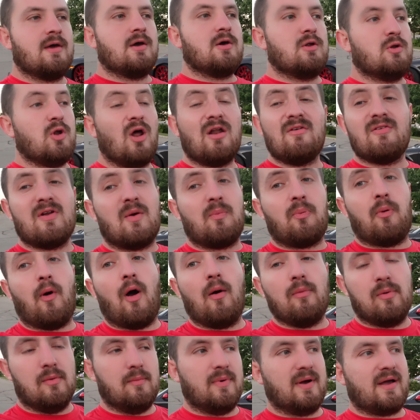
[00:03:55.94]
not even a
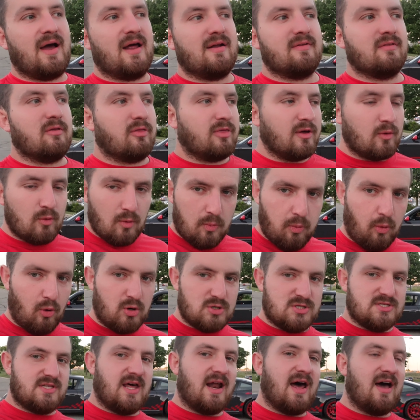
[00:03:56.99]
problem, but kind of the thing with
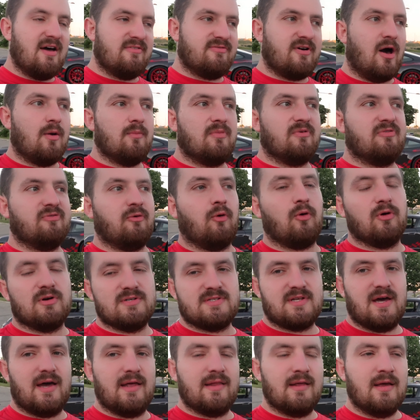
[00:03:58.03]
Porsche that I found before
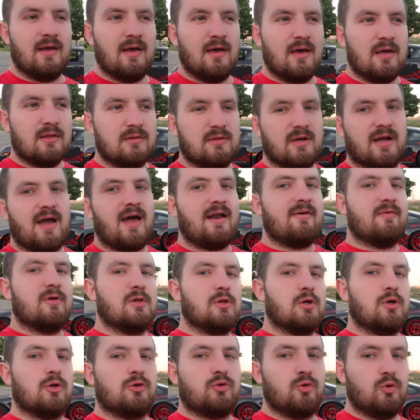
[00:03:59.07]
is that they're kind of a
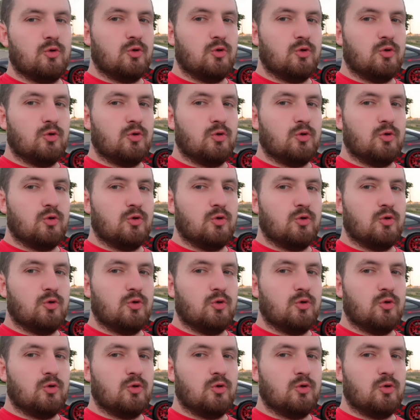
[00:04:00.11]
little too